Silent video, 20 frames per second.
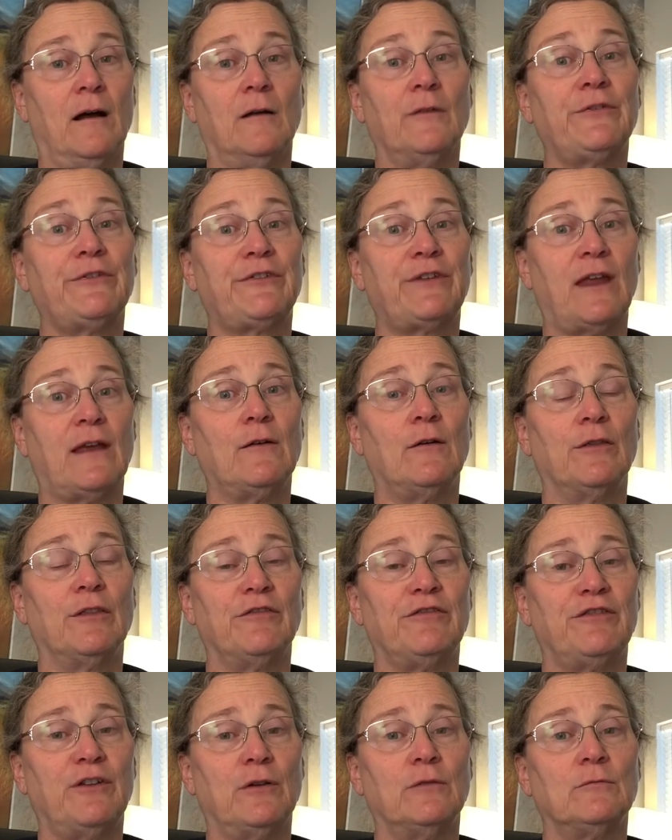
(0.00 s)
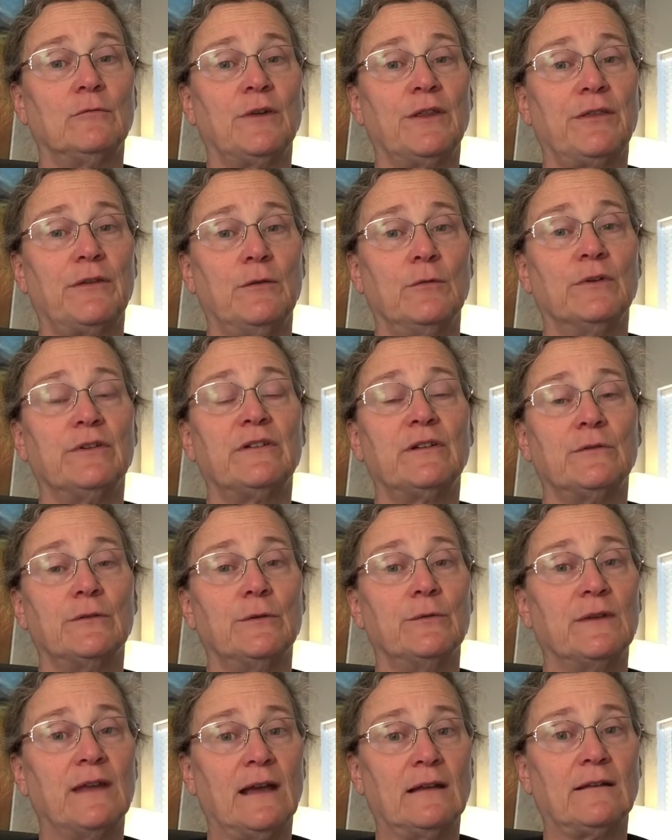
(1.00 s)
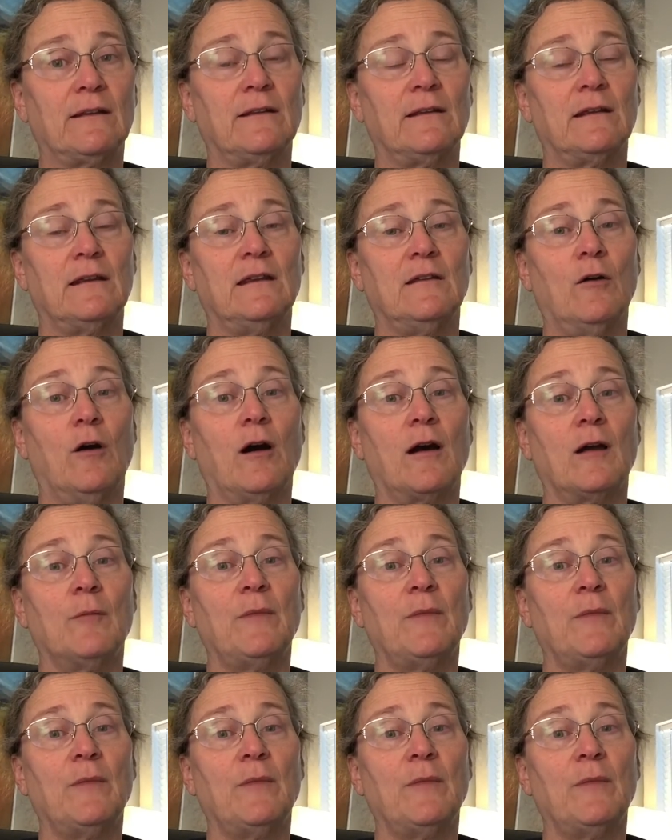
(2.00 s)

I'll stay on the phone with you until you get to the ER.